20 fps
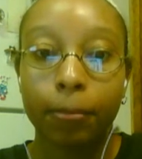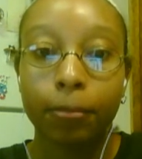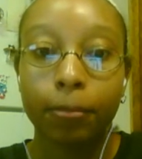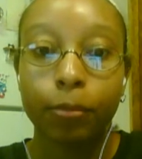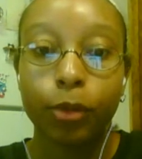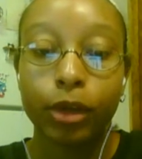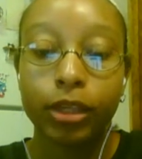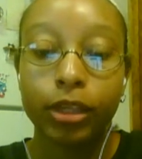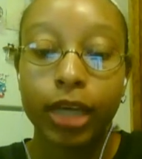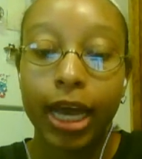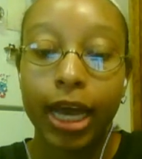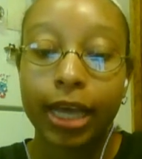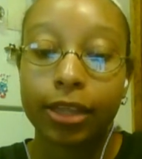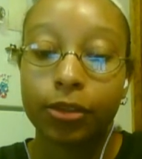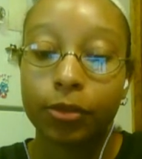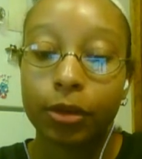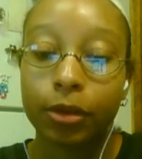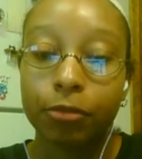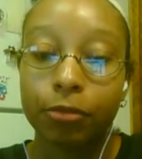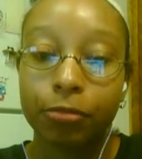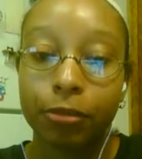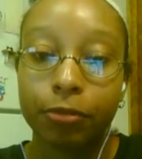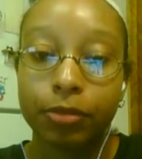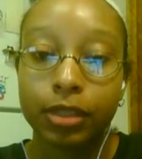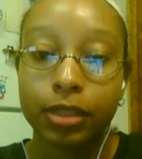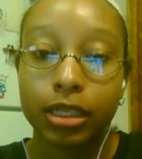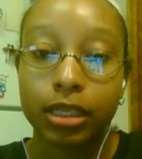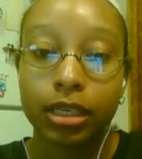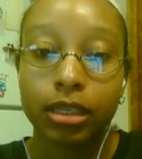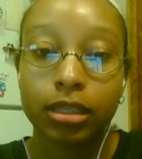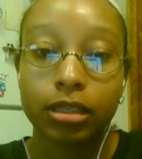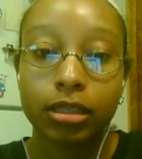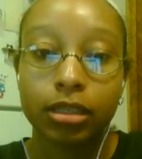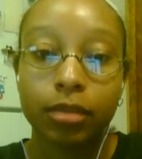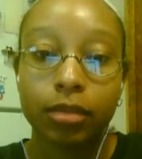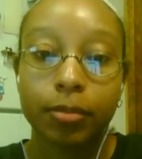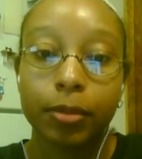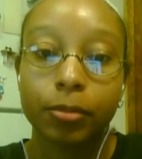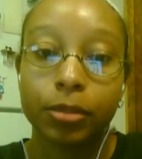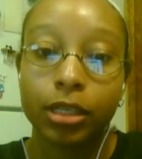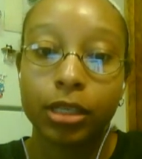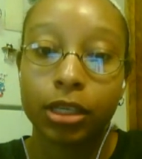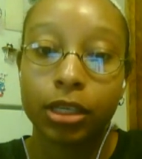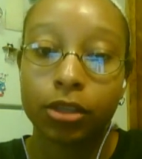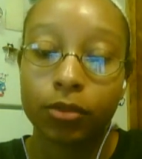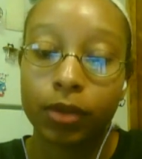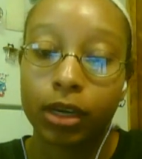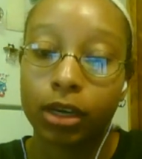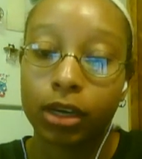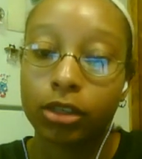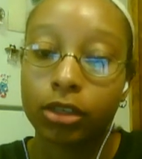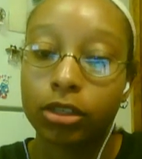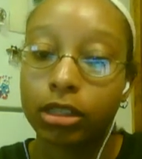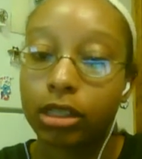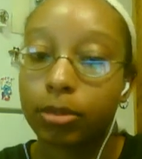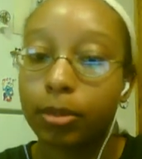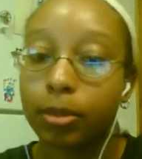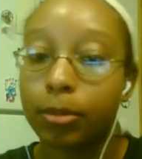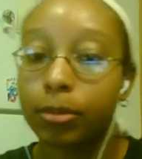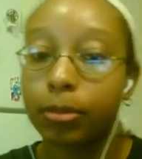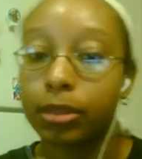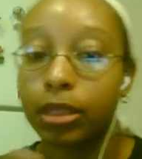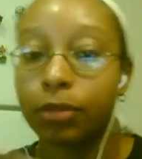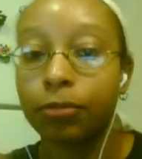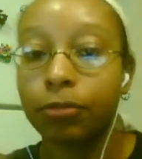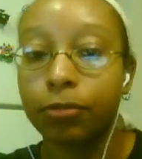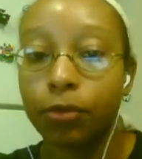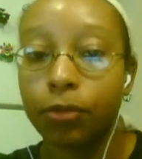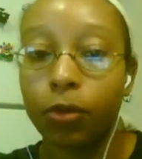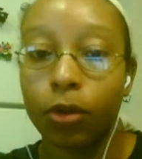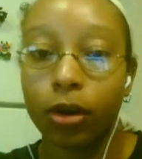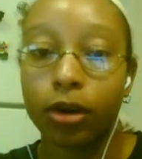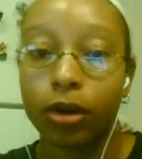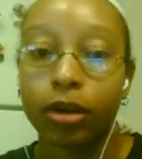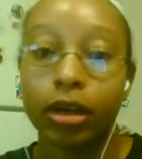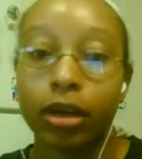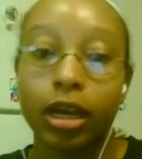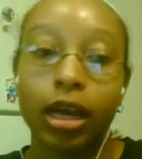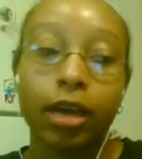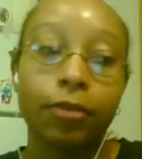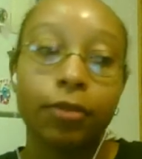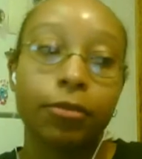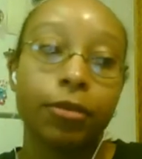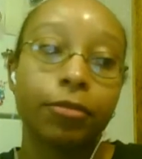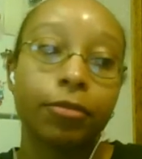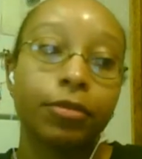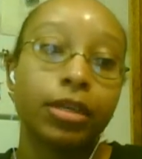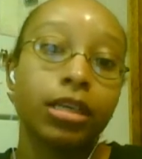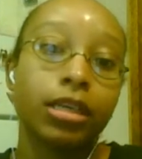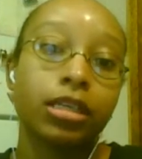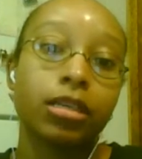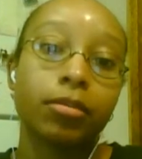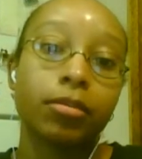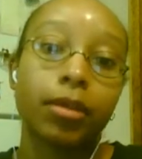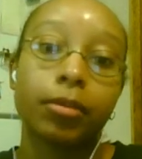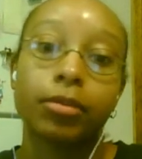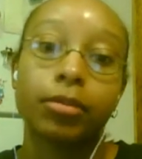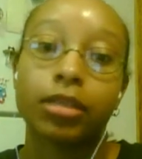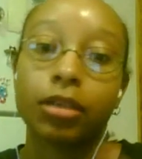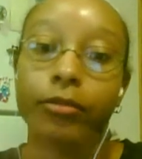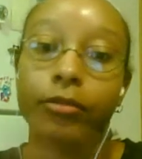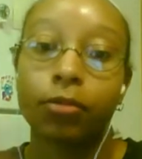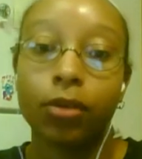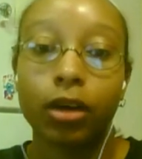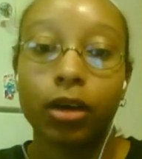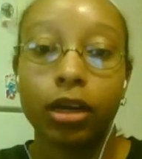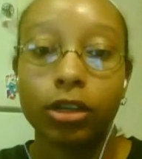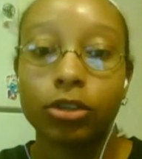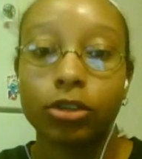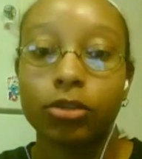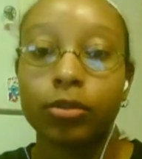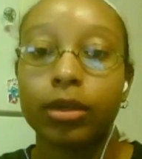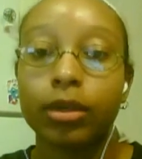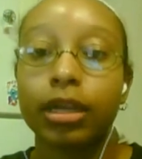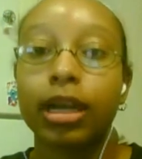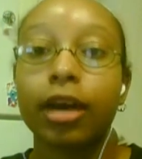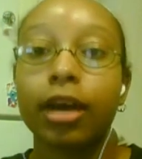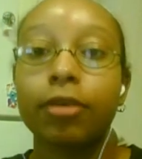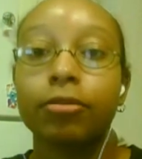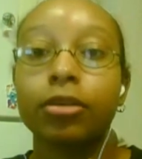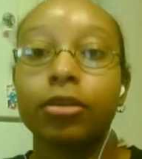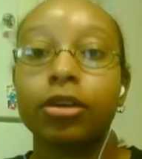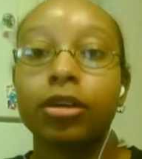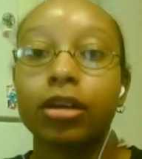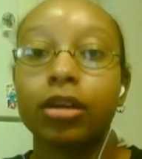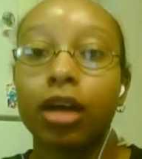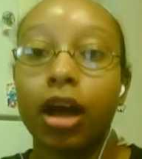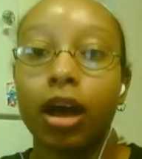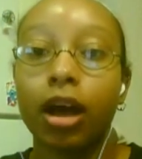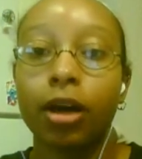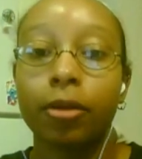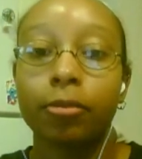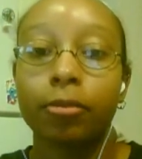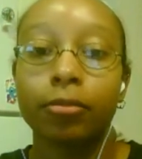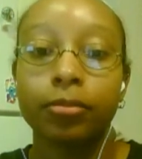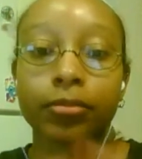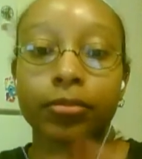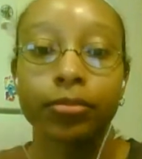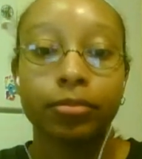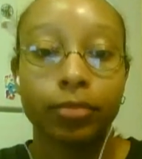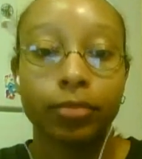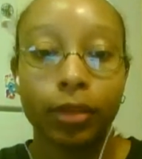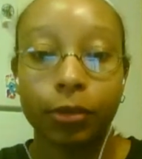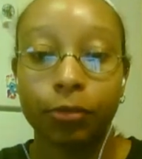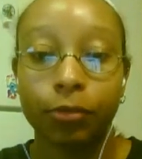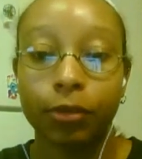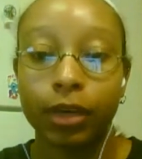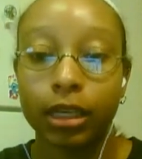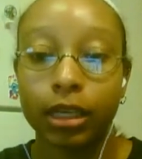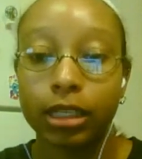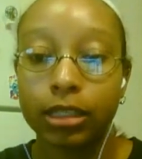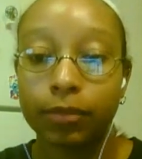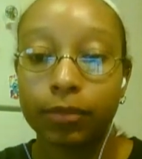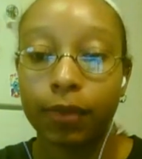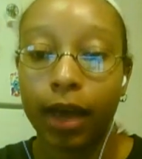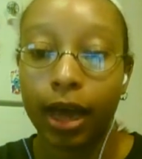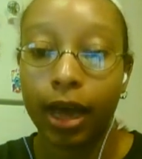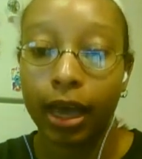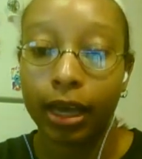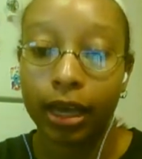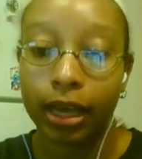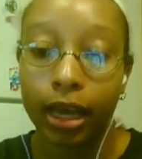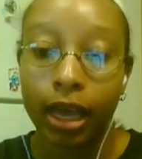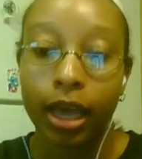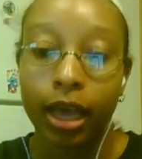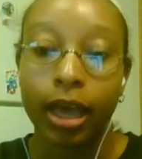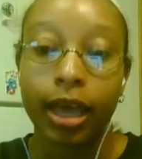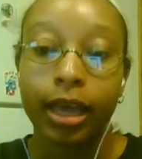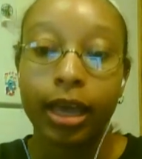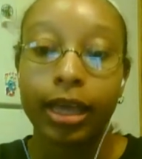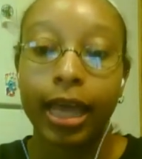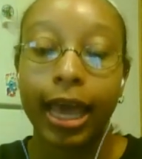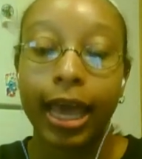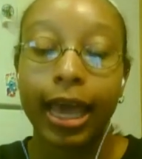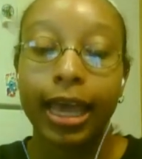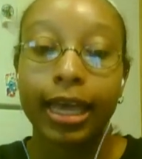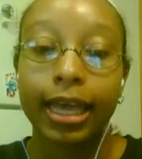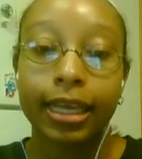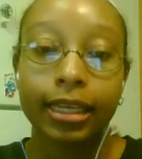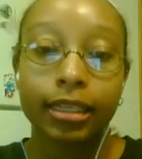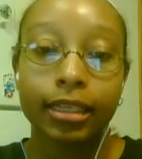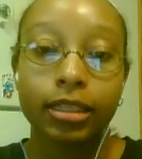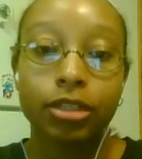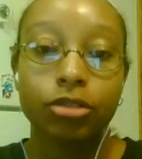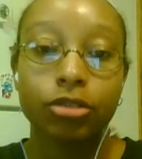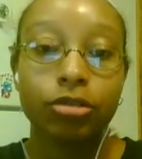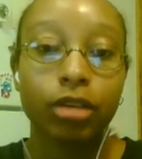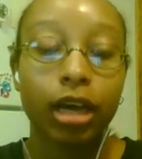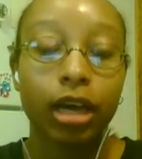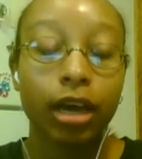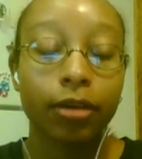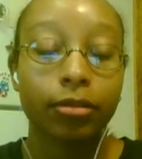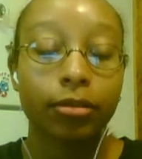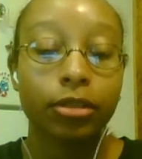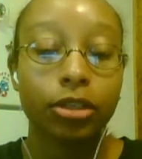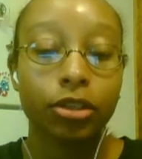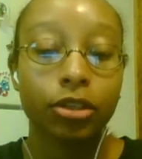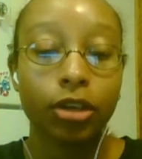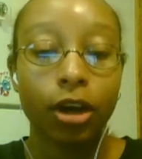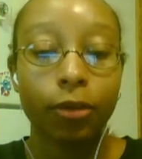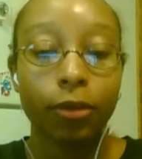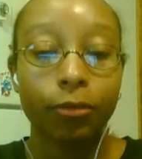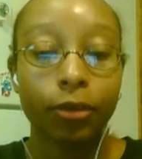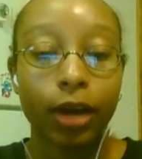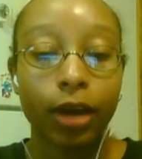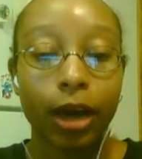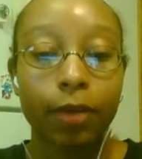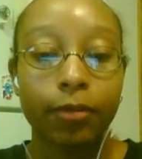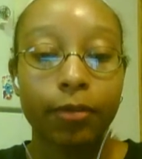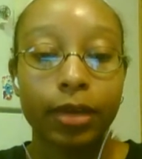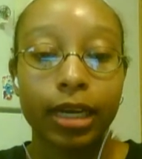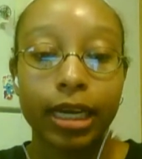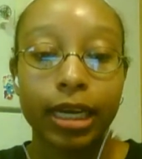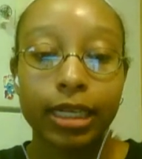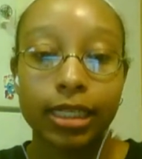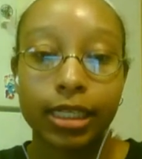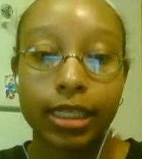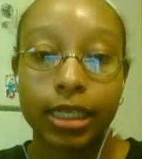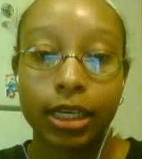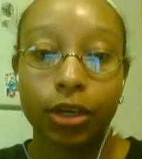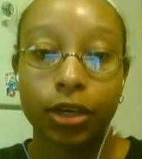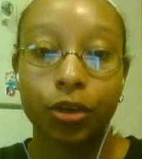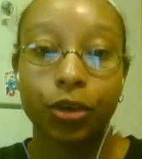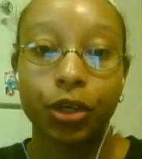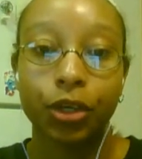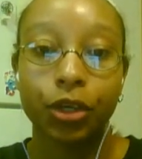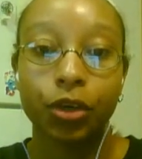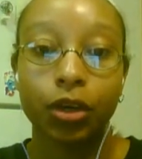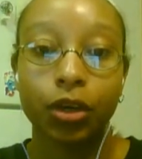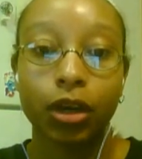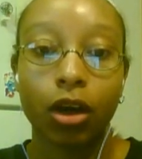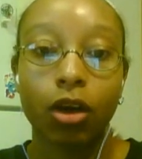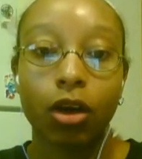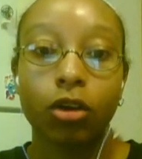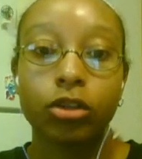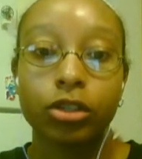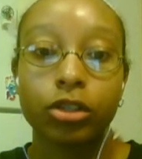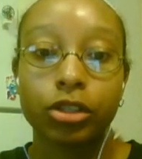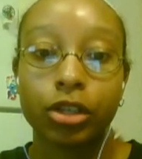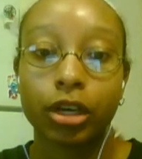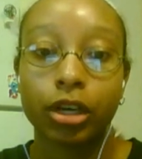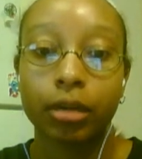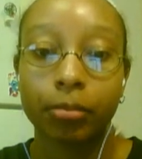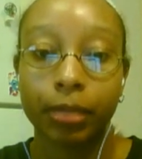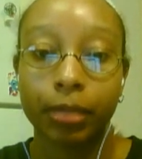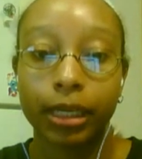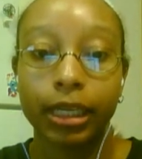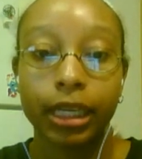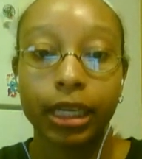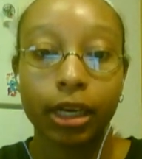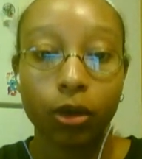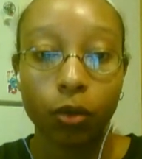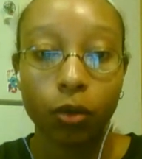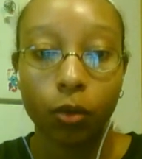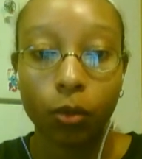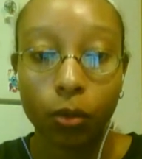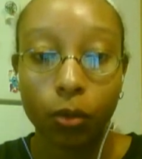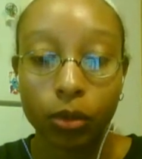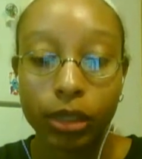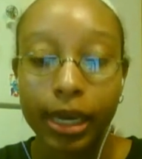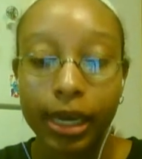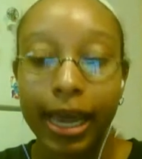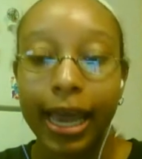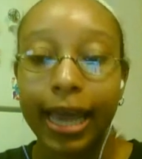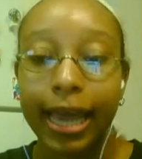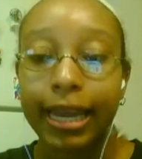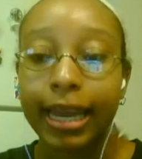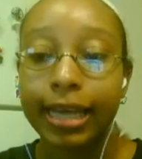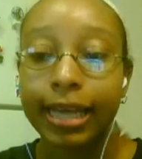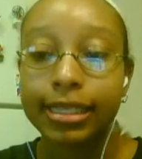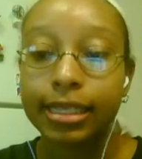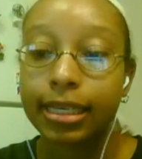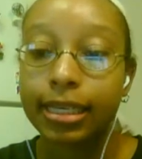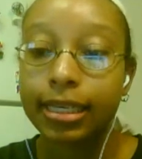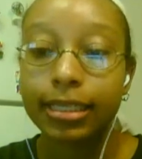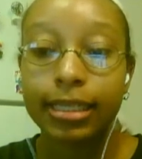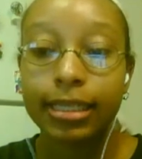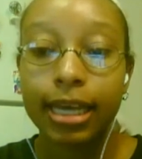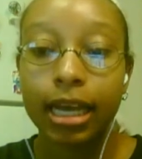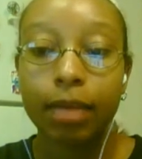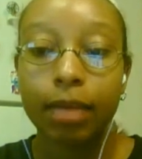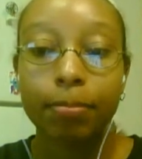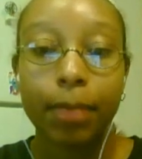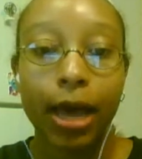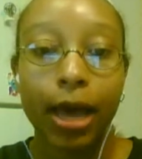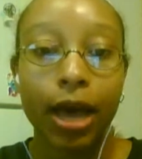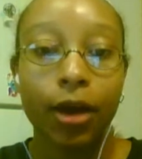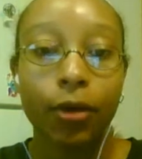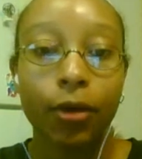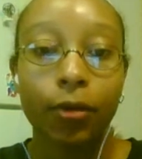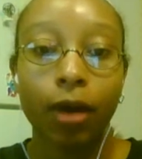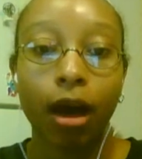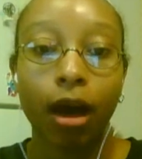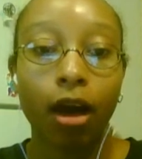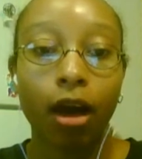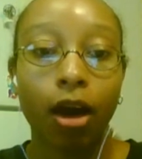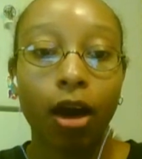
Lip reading: whether at 350, some people say 300, some people say 450, some people say 400, whatever you feel is fine, and to turn off your oven until your cauldrons are completely cooled. And that's going to take about,